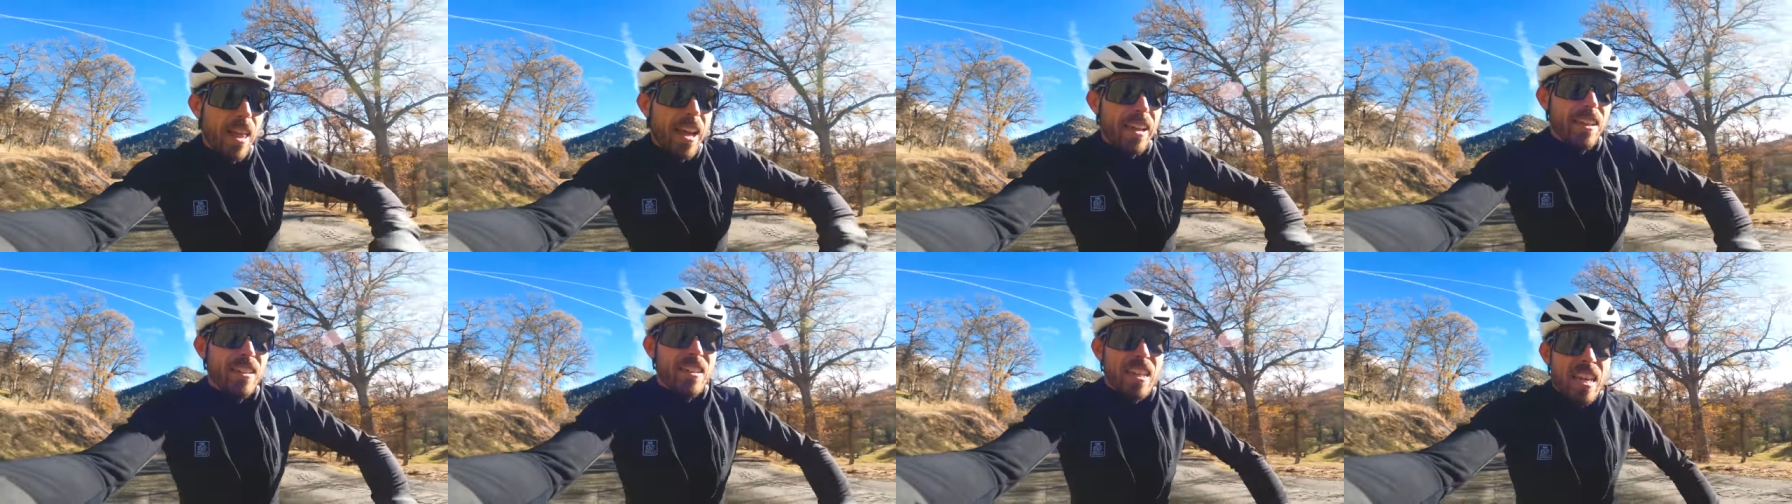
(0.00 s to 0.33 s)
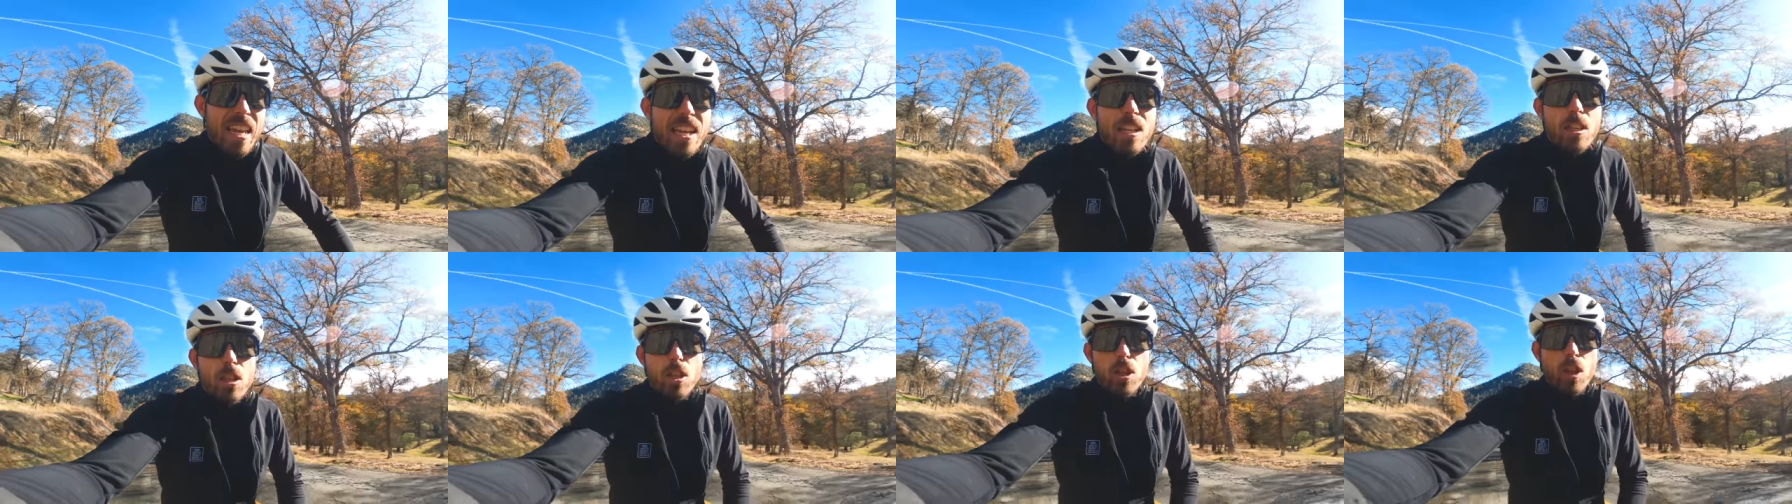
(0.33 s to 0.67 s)
like
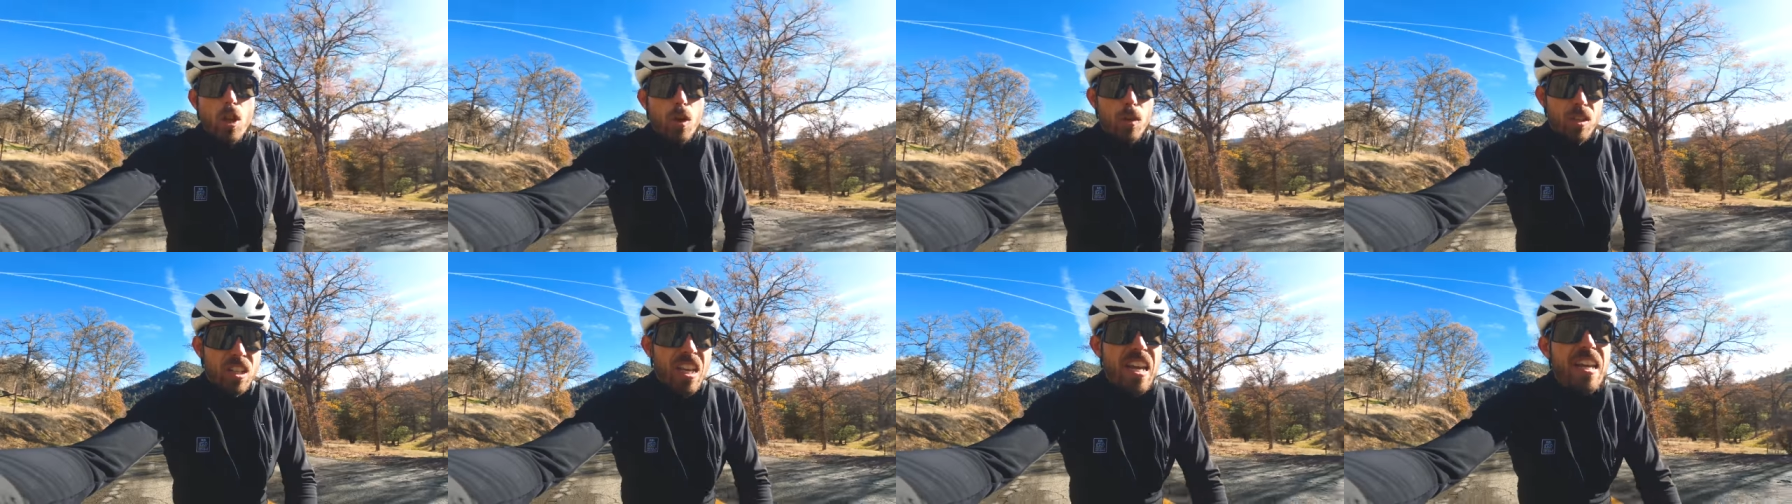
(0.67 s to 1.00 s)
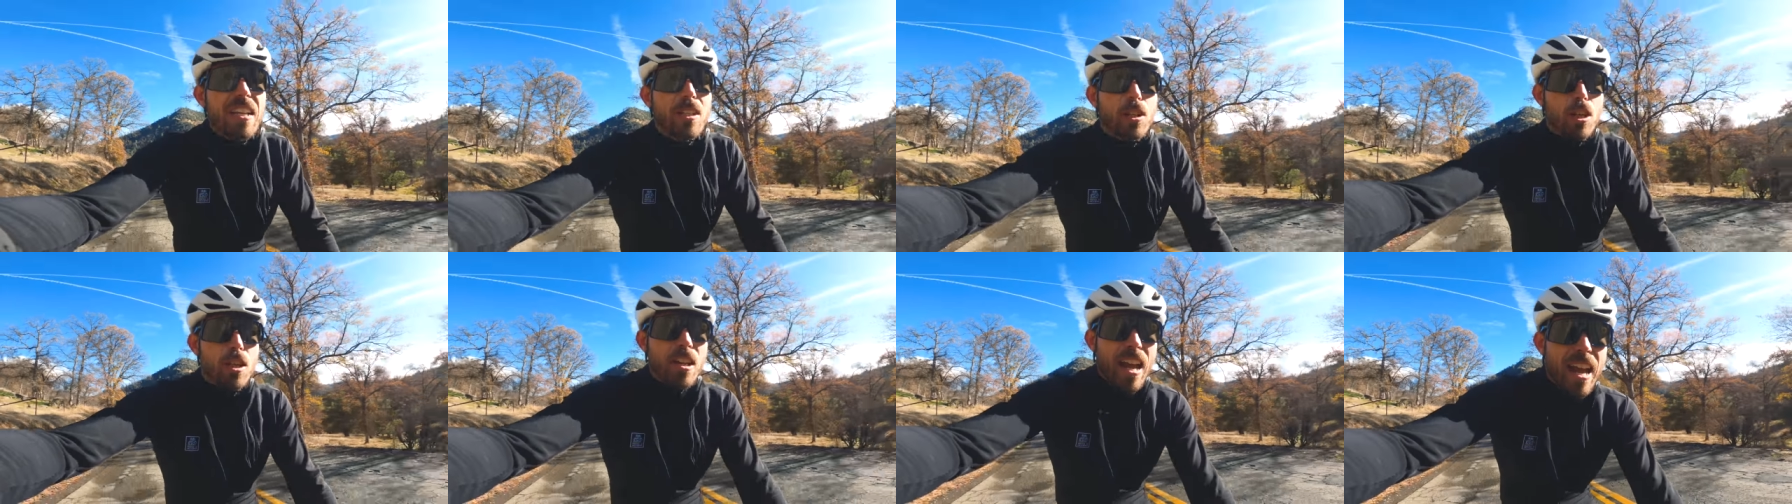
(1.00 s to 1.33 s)
teach the
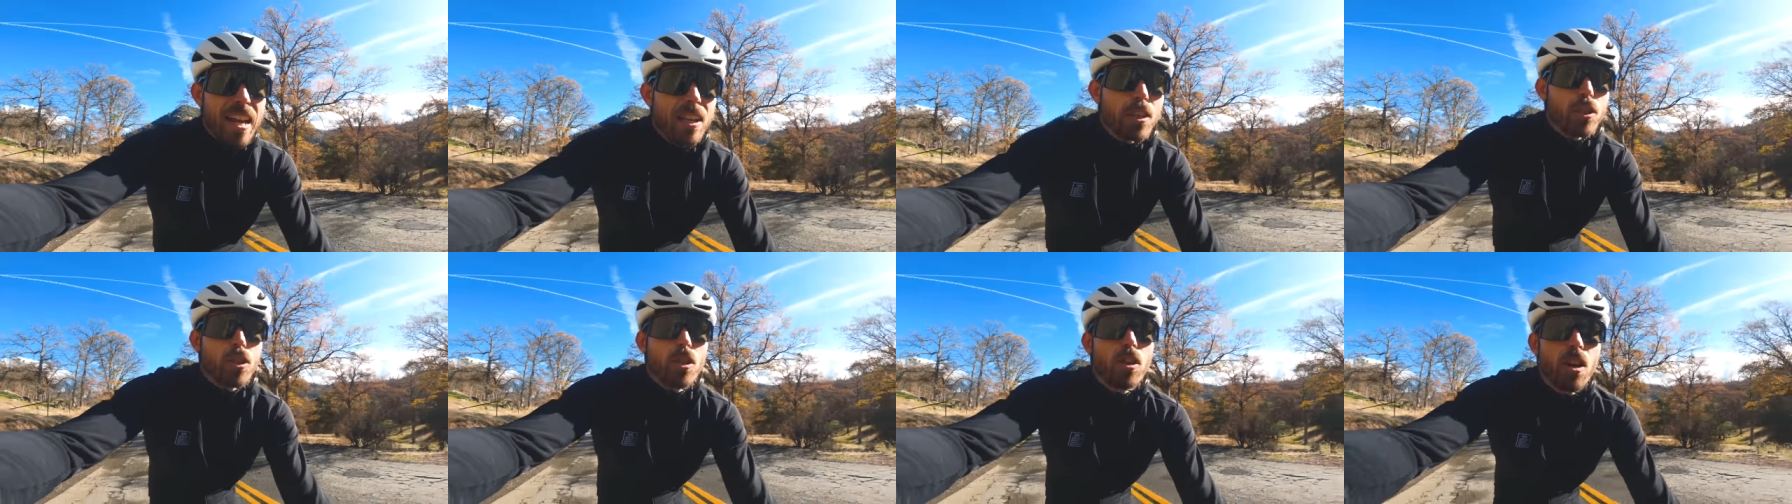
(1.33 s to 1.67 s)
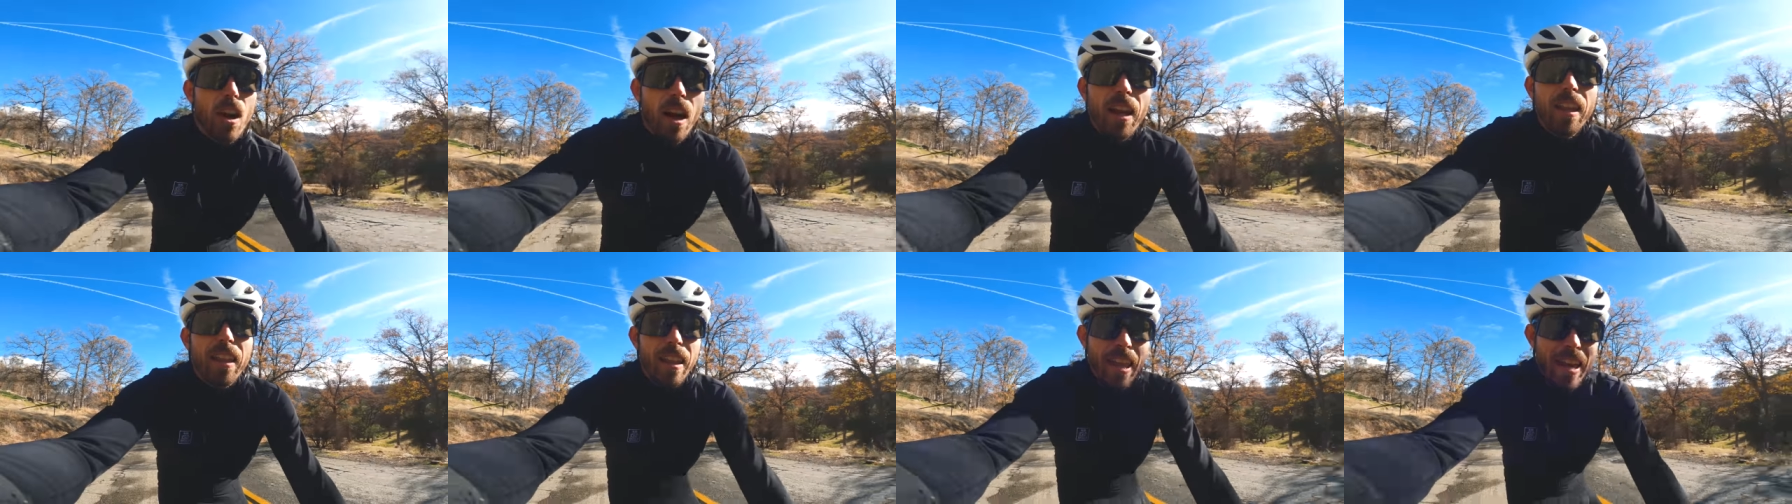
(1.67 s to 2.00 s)
teach
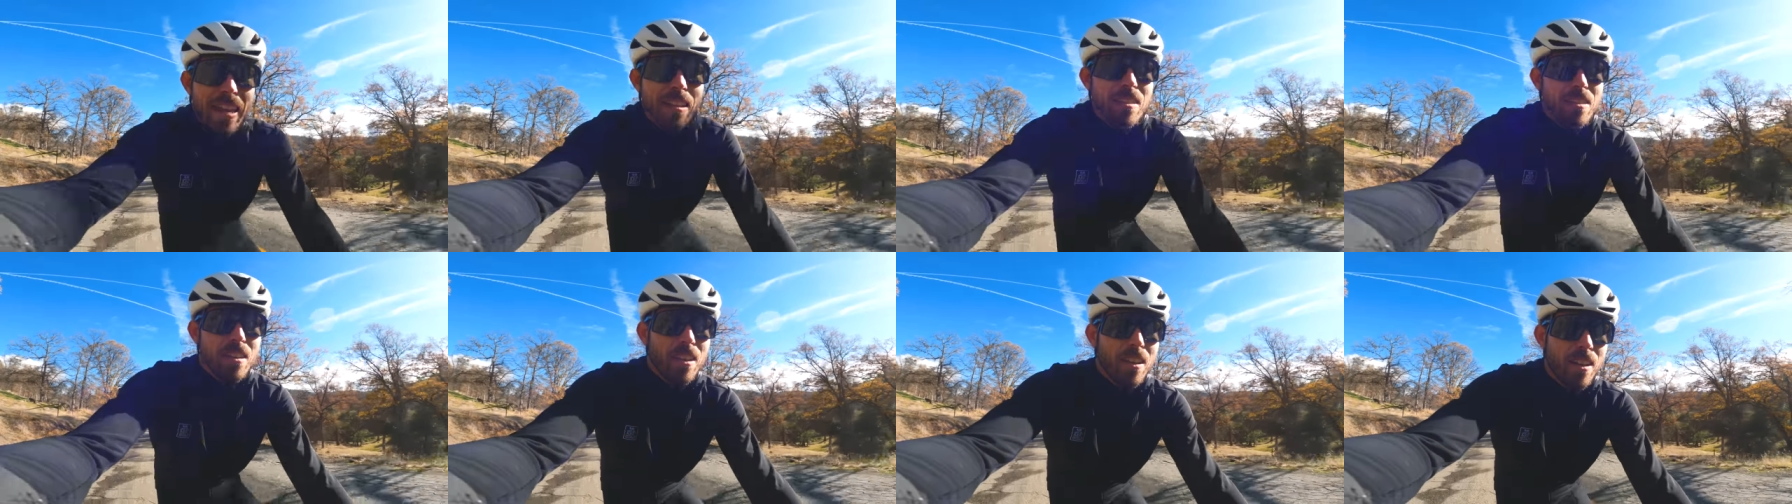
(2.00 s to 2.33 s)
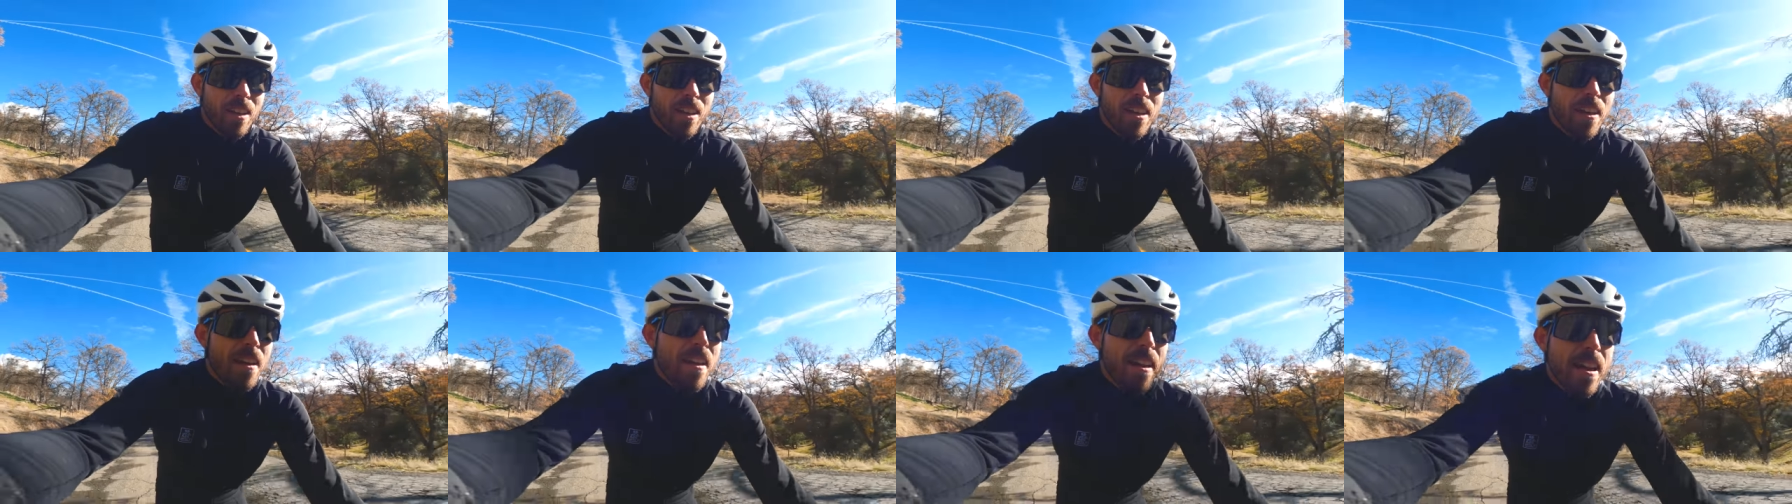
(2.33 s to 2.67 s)
nature a lesson.
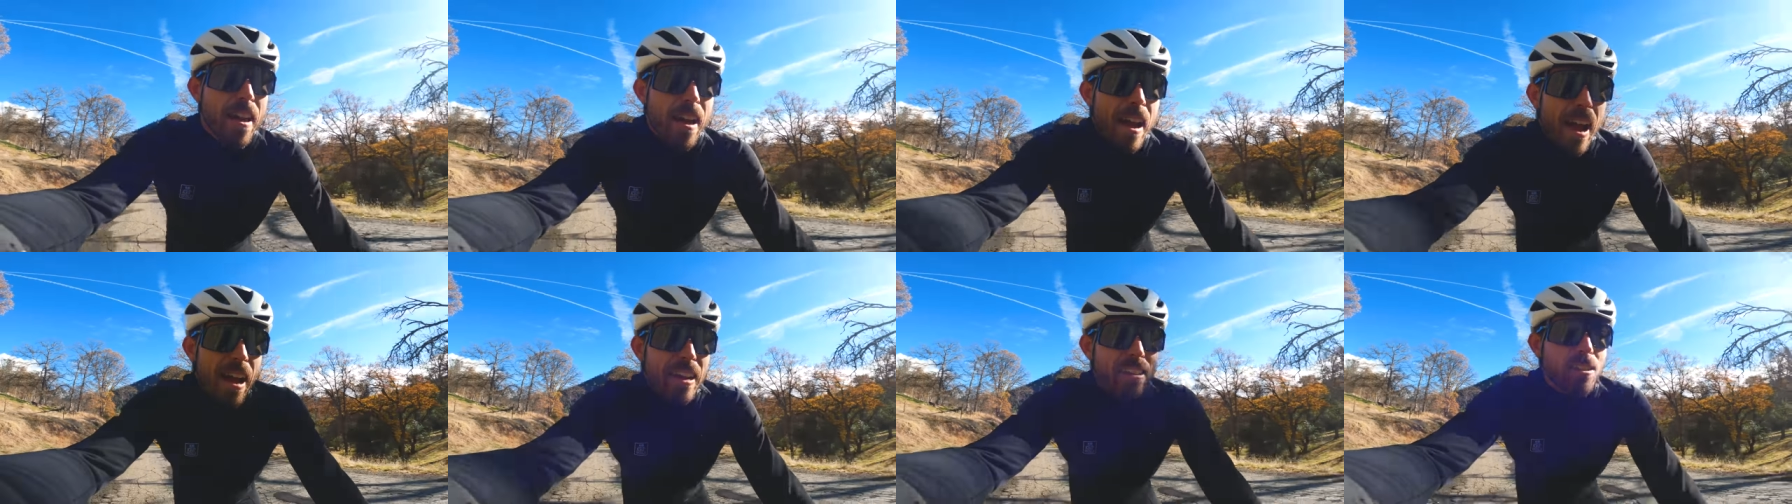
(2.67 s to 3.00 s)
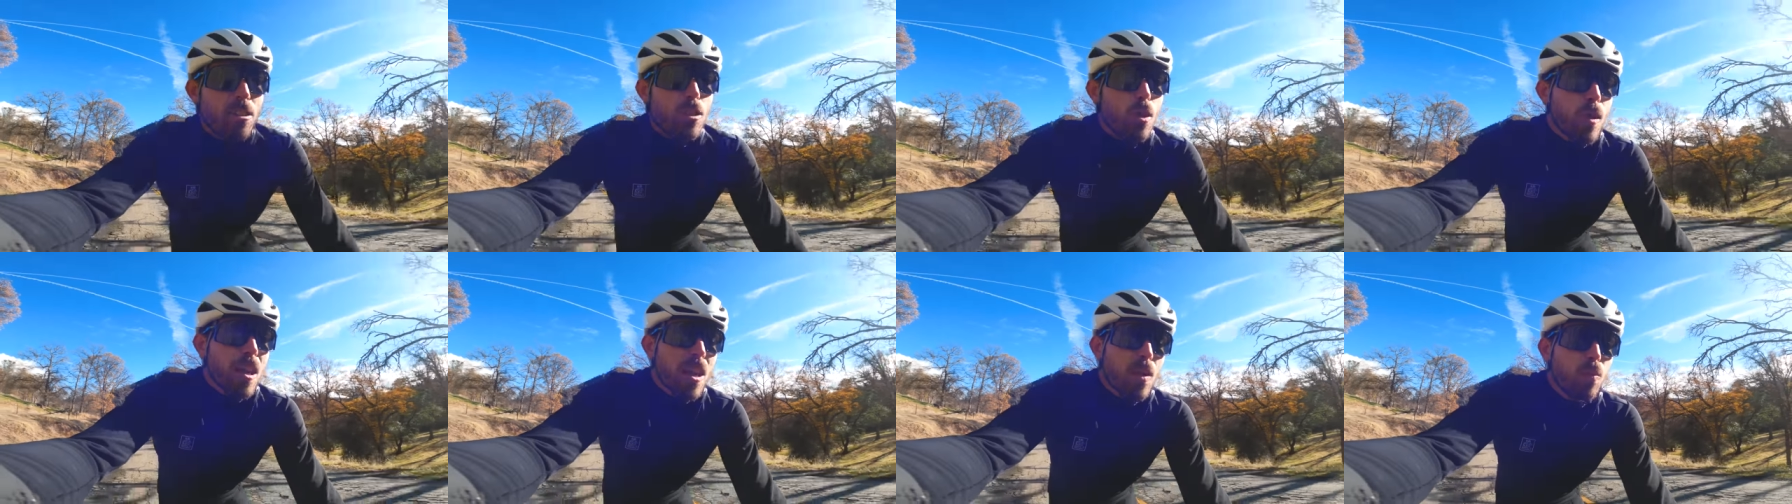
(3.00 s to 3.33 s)

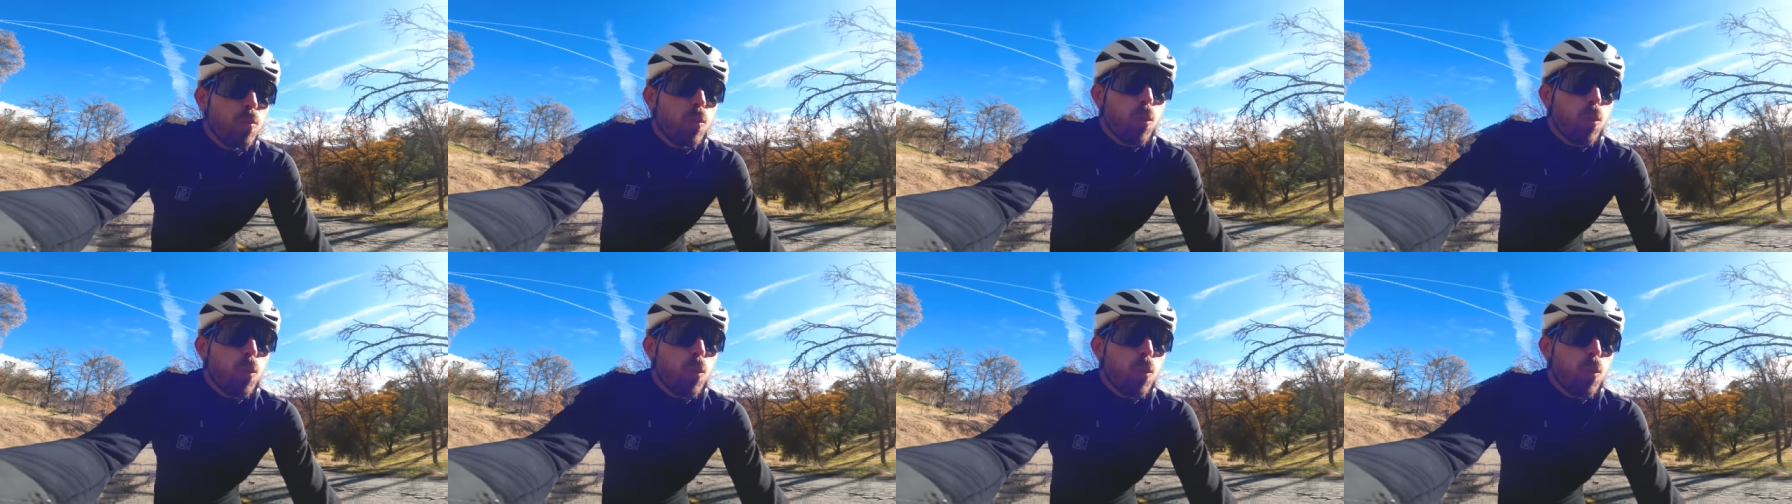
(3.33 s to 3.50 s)
And so he